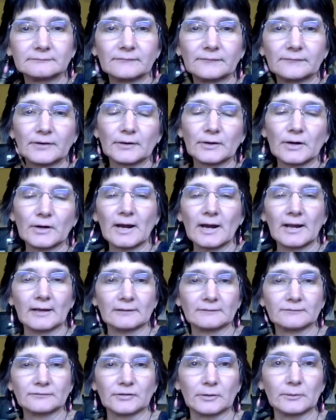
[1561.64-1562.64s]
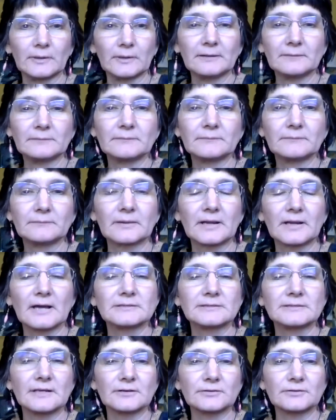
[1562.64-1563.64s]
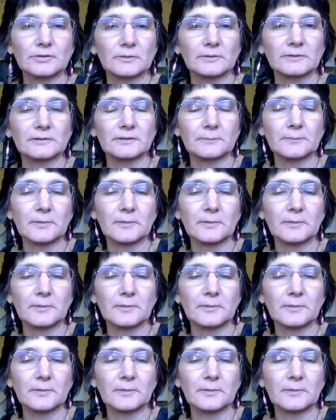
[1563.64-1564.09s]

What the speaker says: They're going to do it because they're doing the